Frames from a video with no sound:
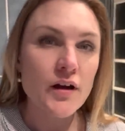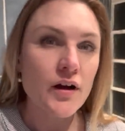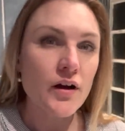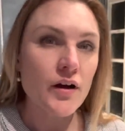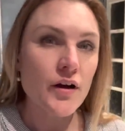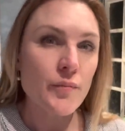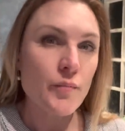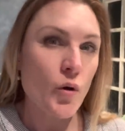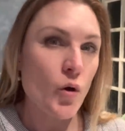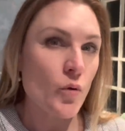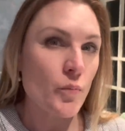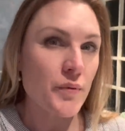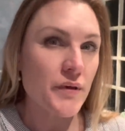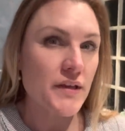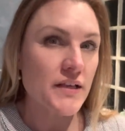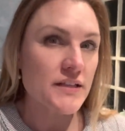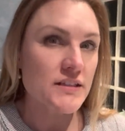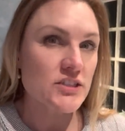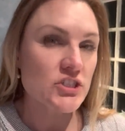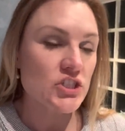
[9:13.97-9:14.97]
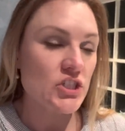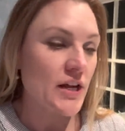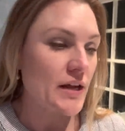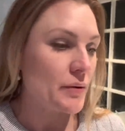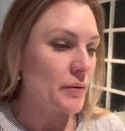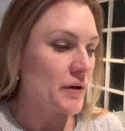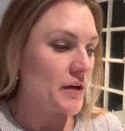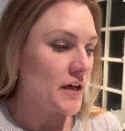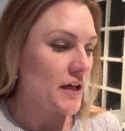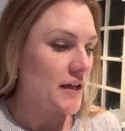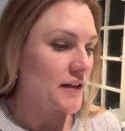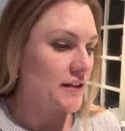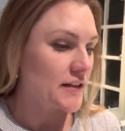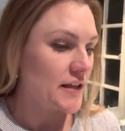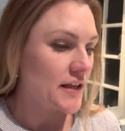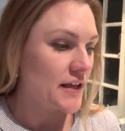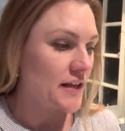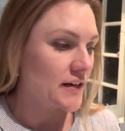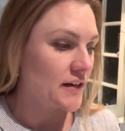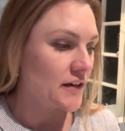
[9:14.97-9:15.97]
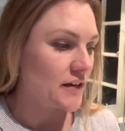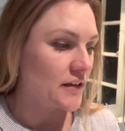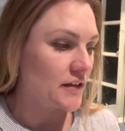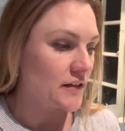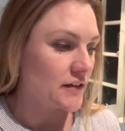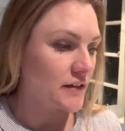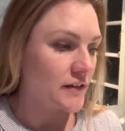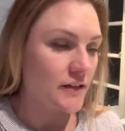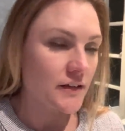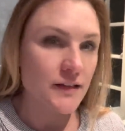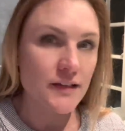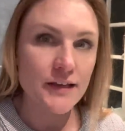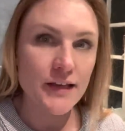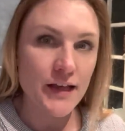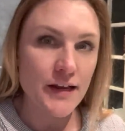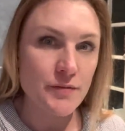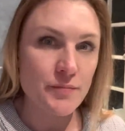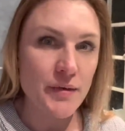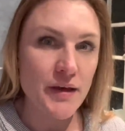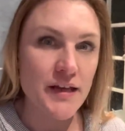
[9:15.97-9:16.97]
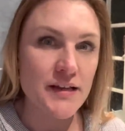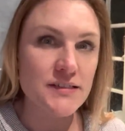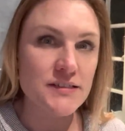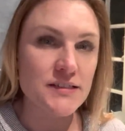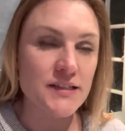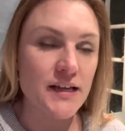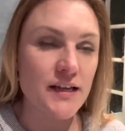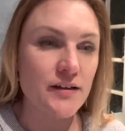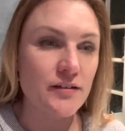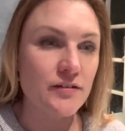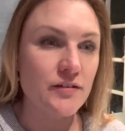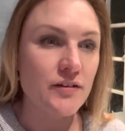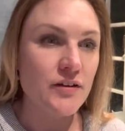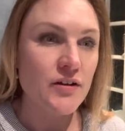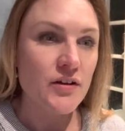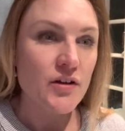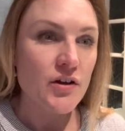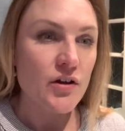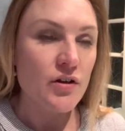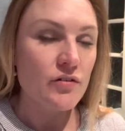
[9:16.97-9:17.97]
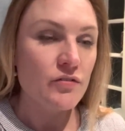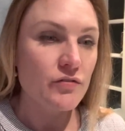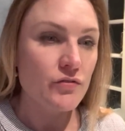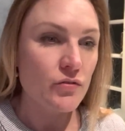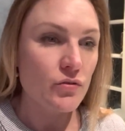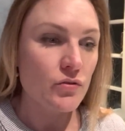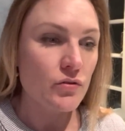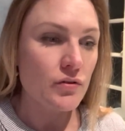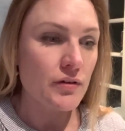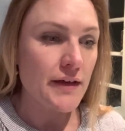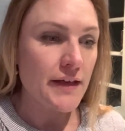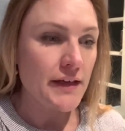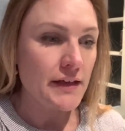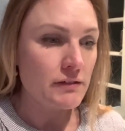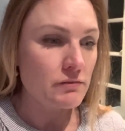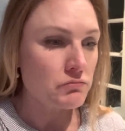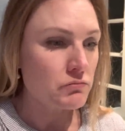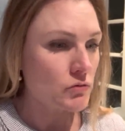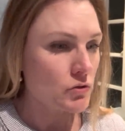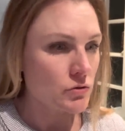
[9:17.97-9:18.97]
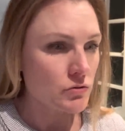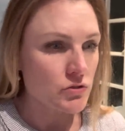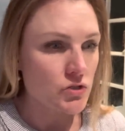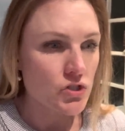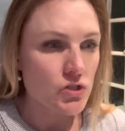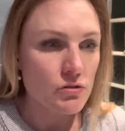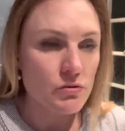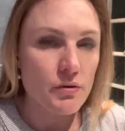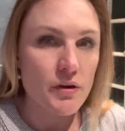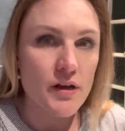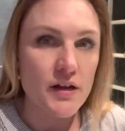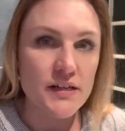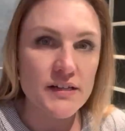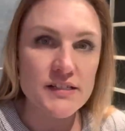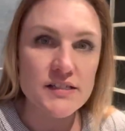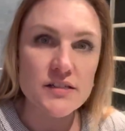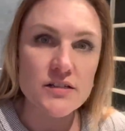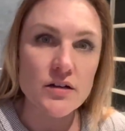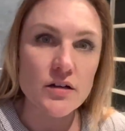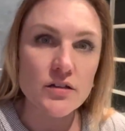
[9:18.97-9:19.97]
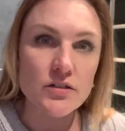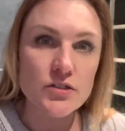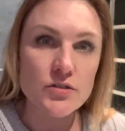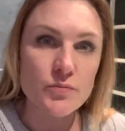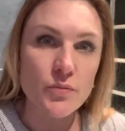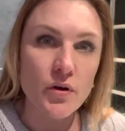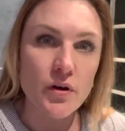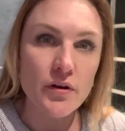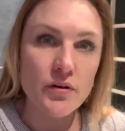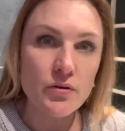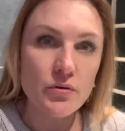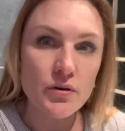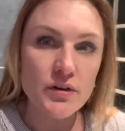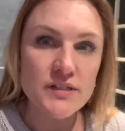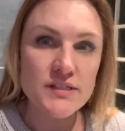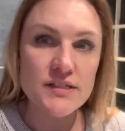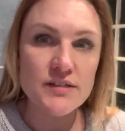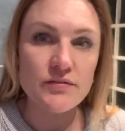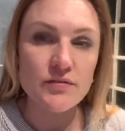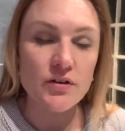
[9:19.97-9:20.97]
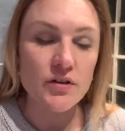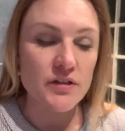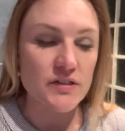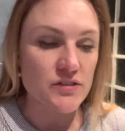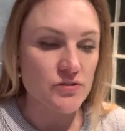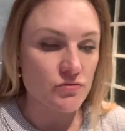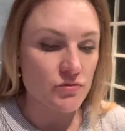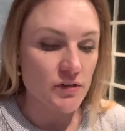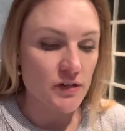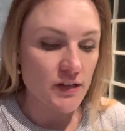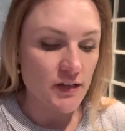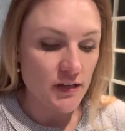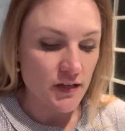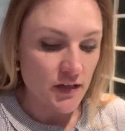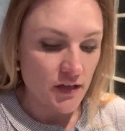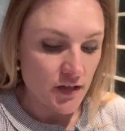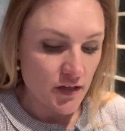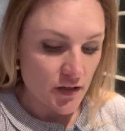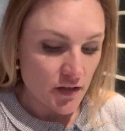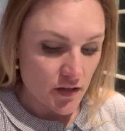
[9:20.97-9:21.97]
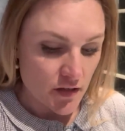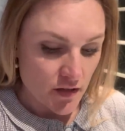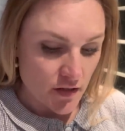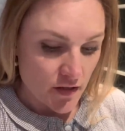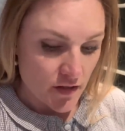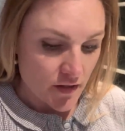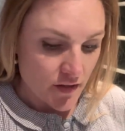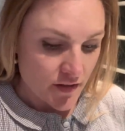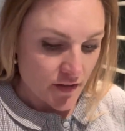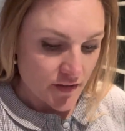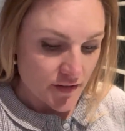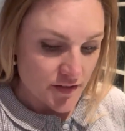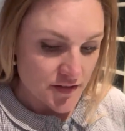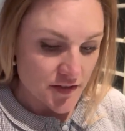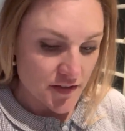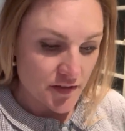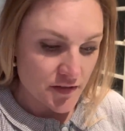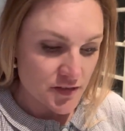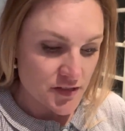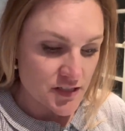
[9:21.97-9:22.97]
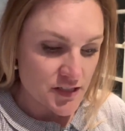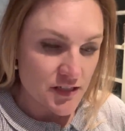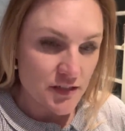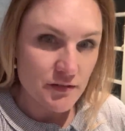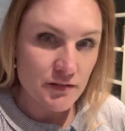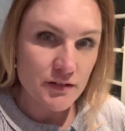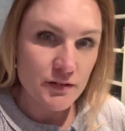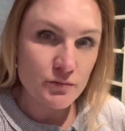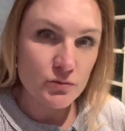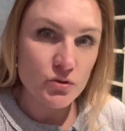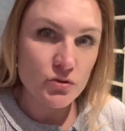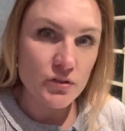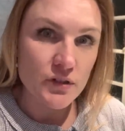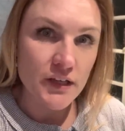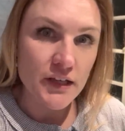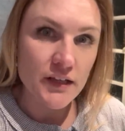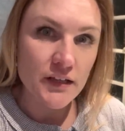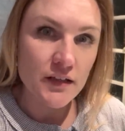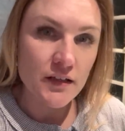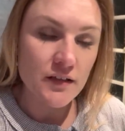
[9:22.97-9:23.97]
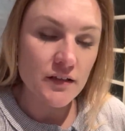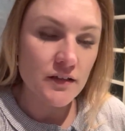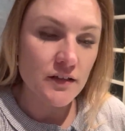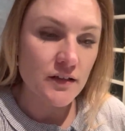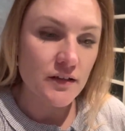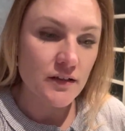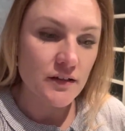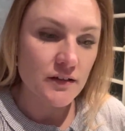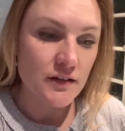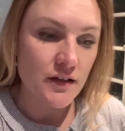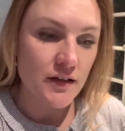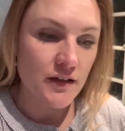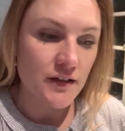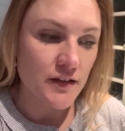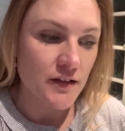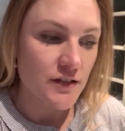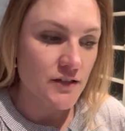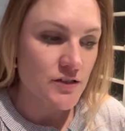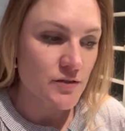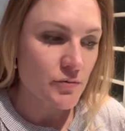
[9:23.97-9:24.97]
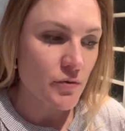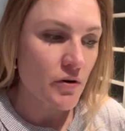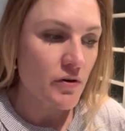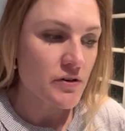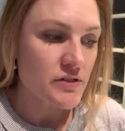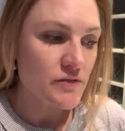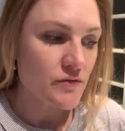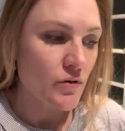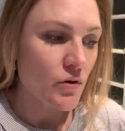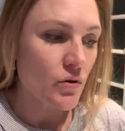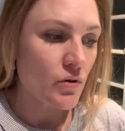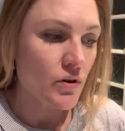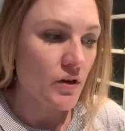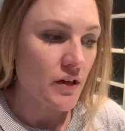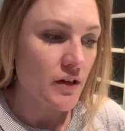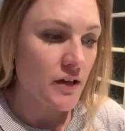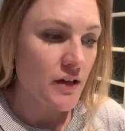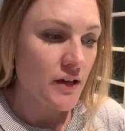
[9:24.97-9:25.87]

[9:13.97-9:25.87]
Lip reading: I'm hopping in the shower and then getting my head down for a not too early start tomorrow. Quite civilised, really. So, see you in the morning. Tomorrow's vlog